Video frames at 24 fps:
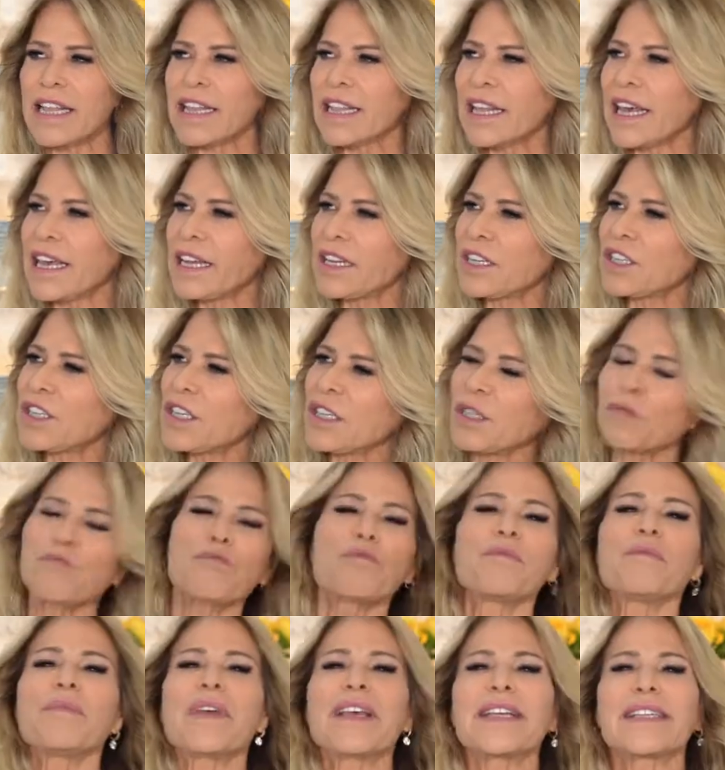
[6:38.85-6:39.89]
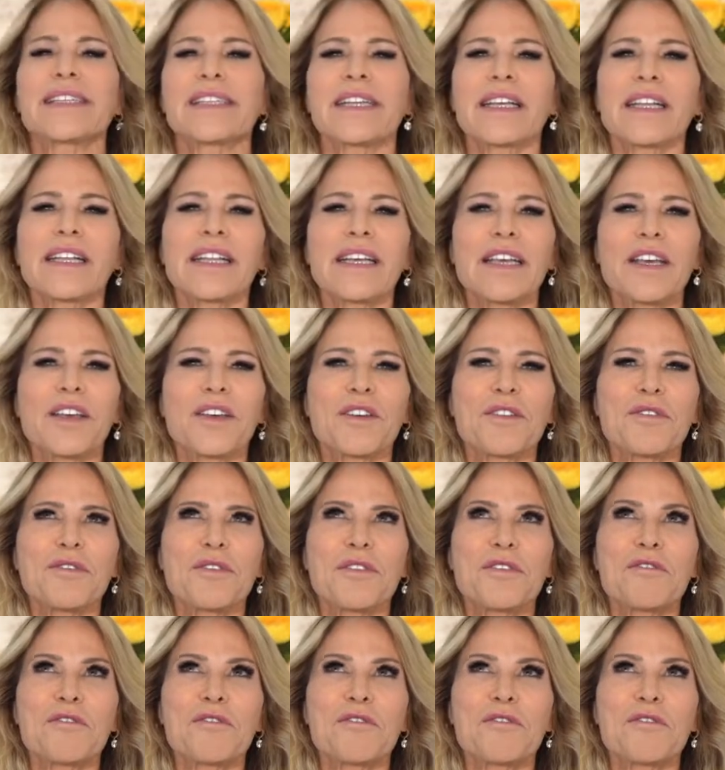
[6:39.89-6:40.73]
like, just basically who